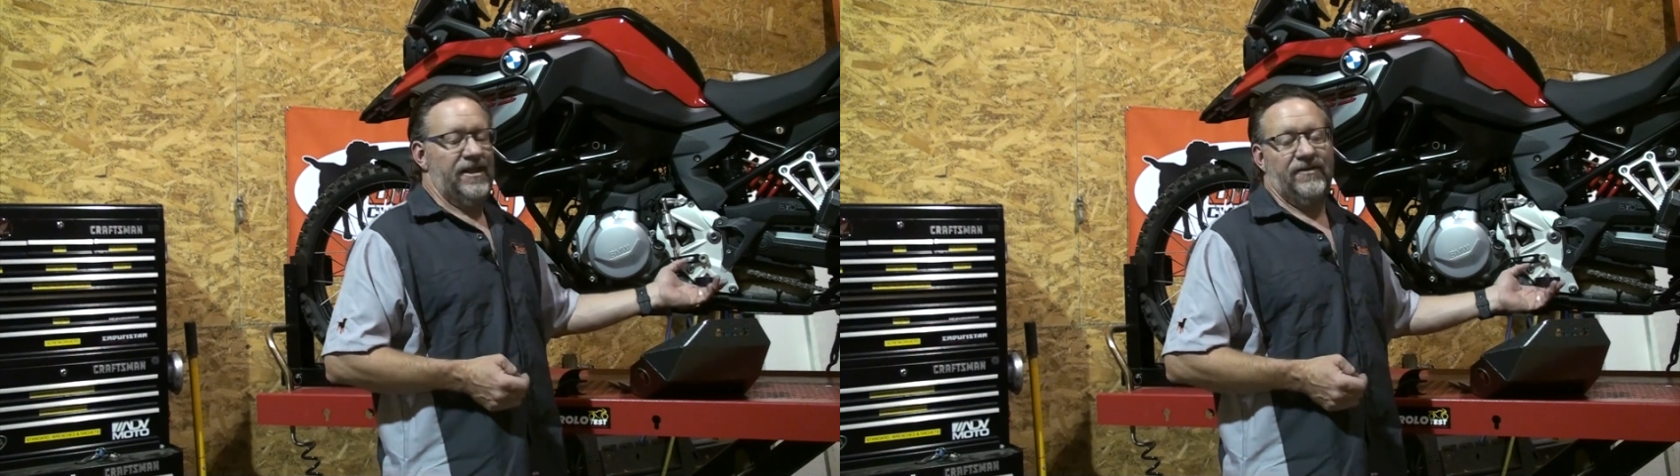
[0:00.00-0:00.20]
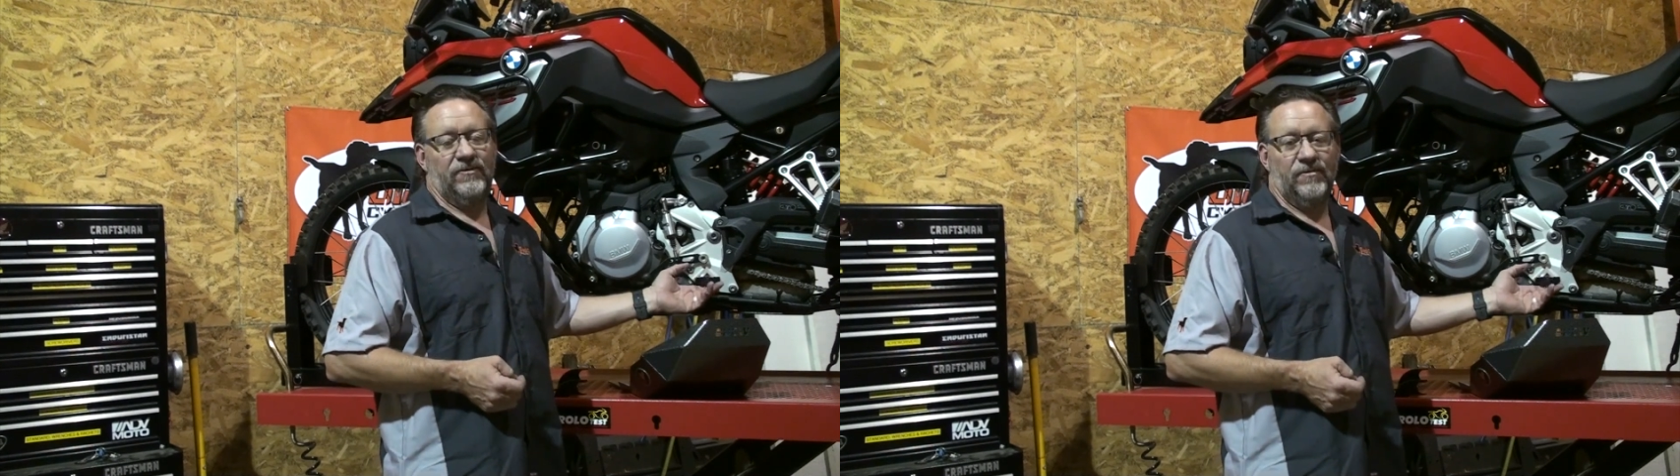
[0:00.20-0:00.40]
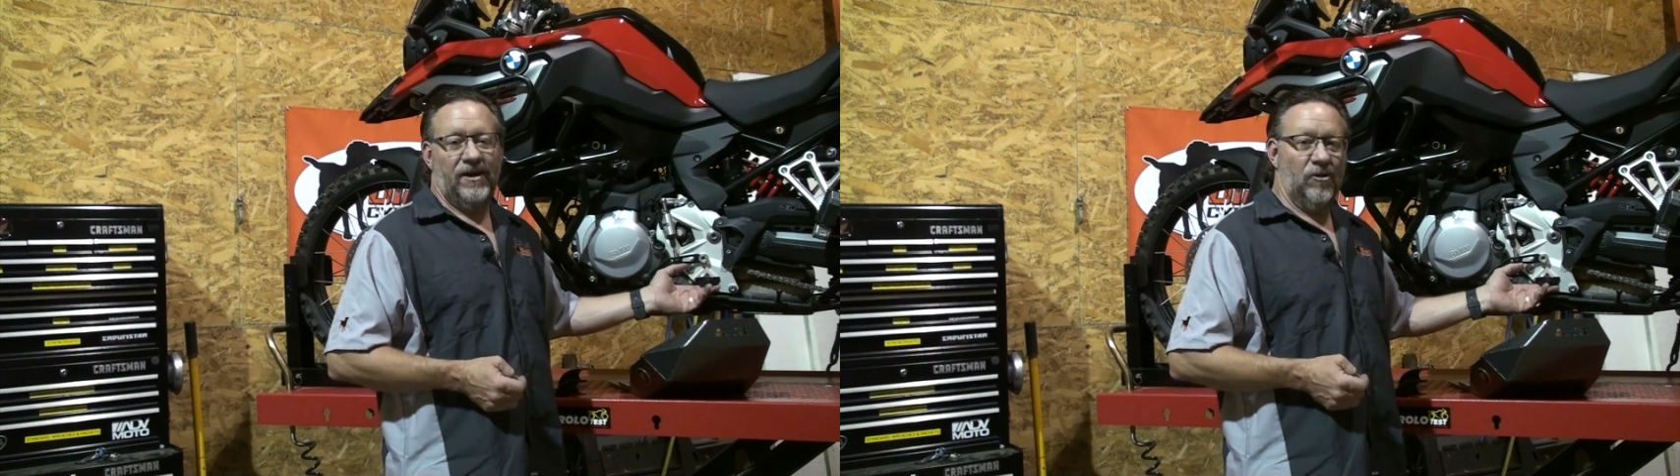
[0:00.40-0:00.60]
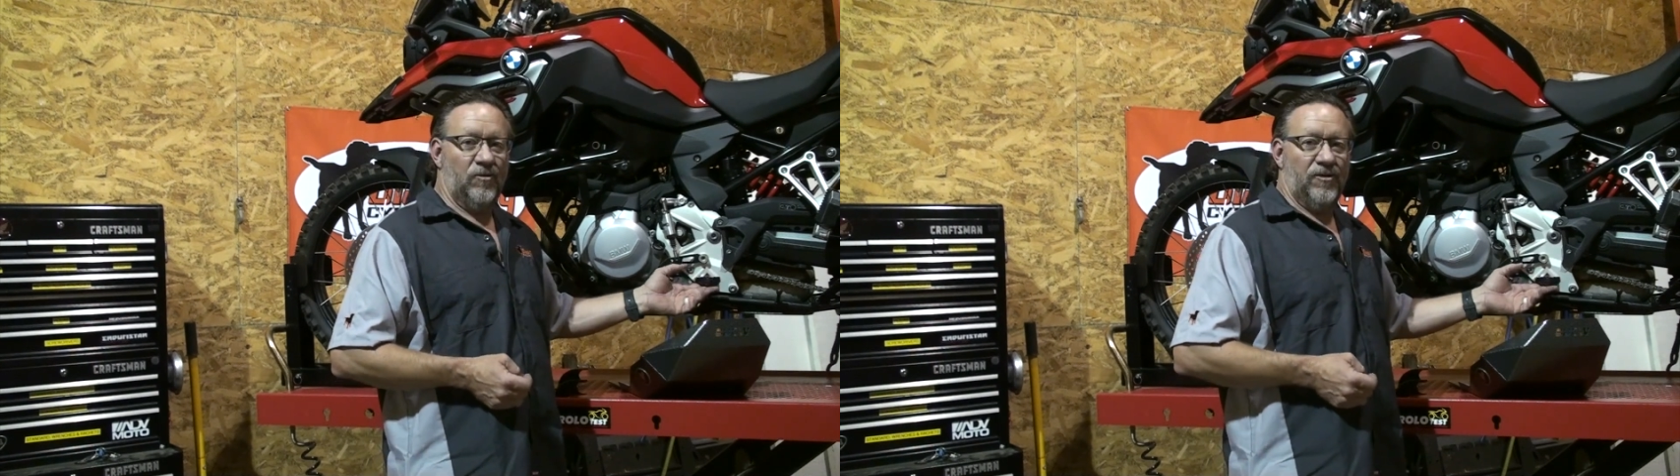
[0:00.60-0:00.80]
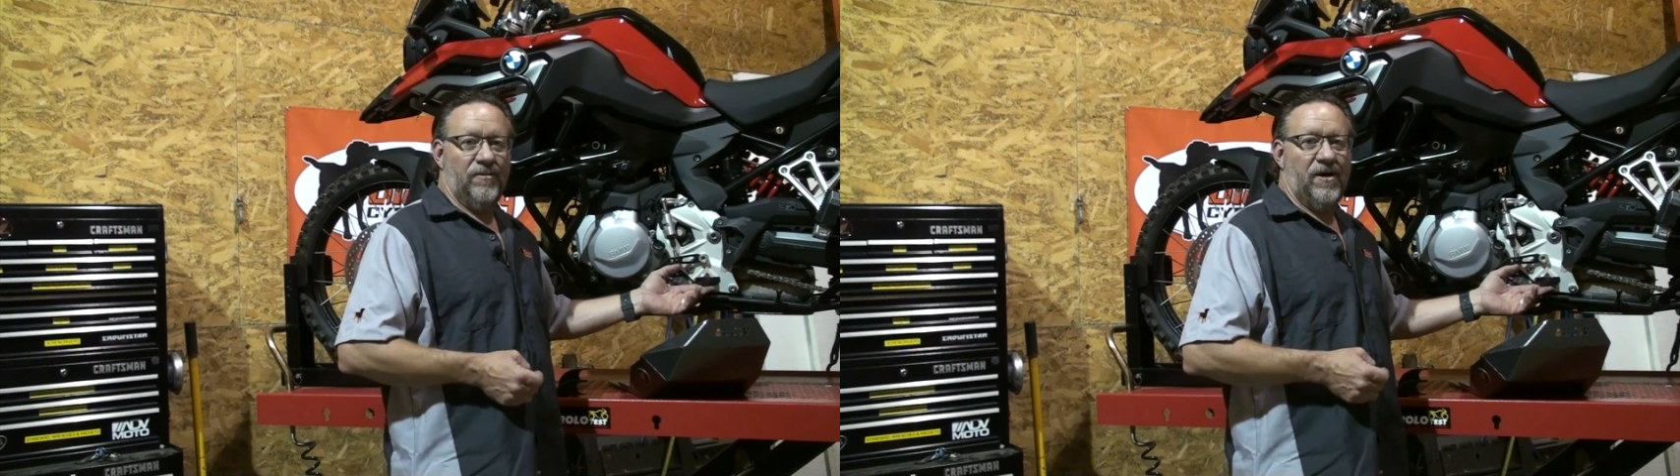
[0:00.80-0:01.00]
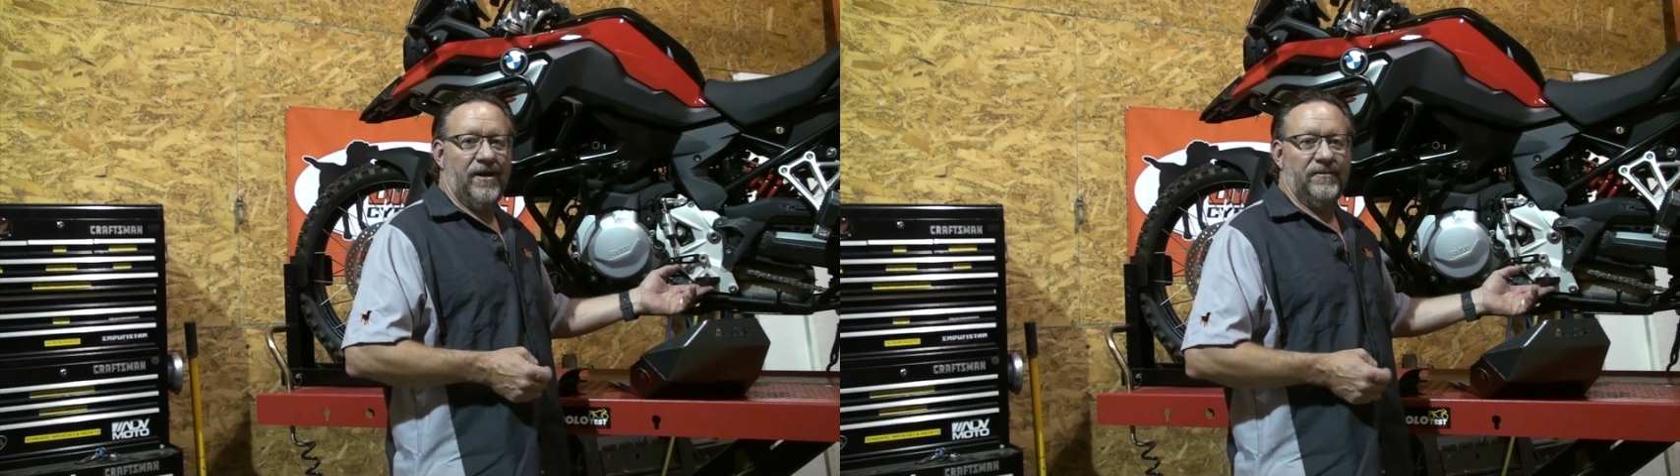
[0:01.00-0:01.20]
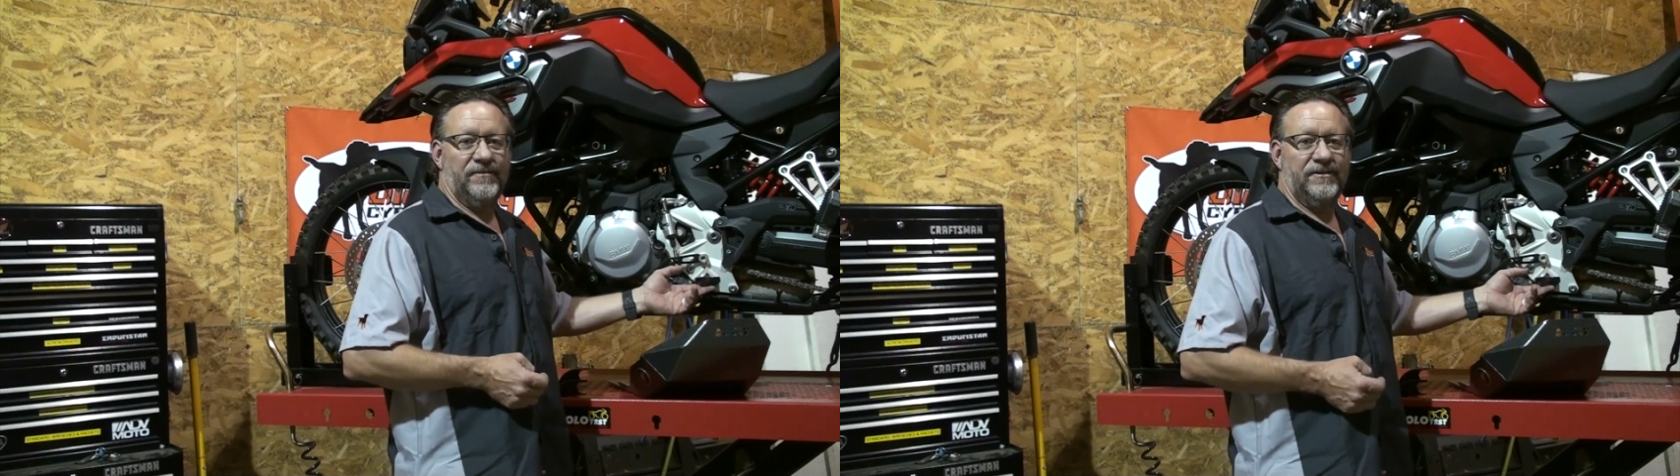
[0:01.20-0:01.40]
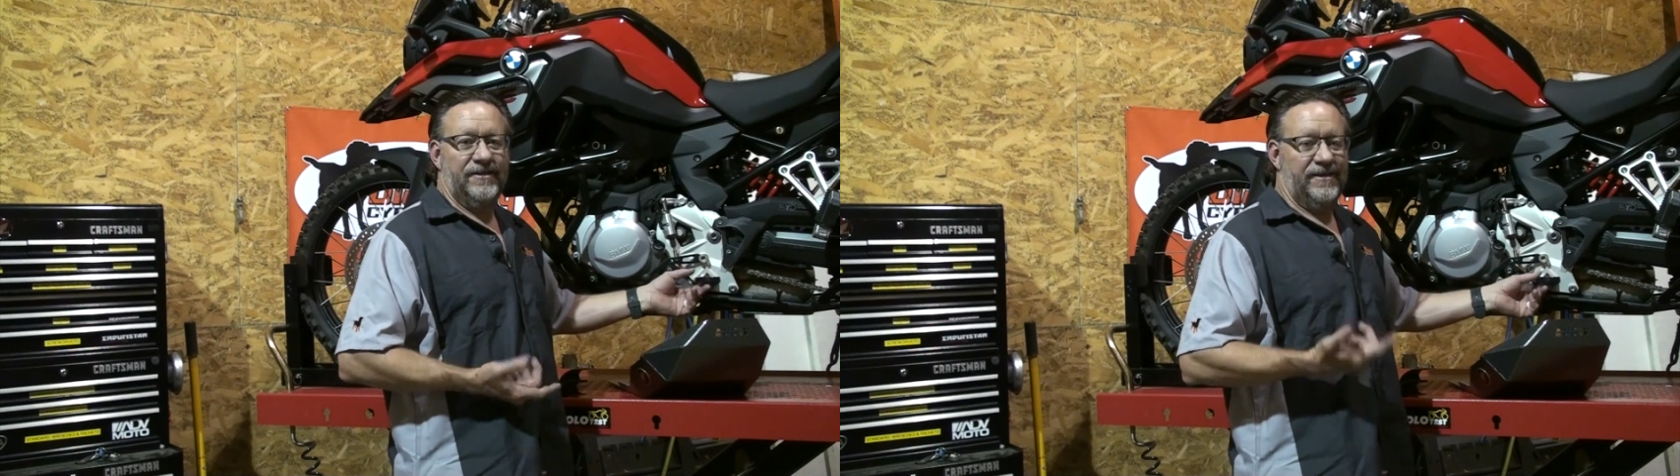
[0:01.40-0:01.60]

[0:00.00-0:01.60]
they have a bottle opener on the bottom,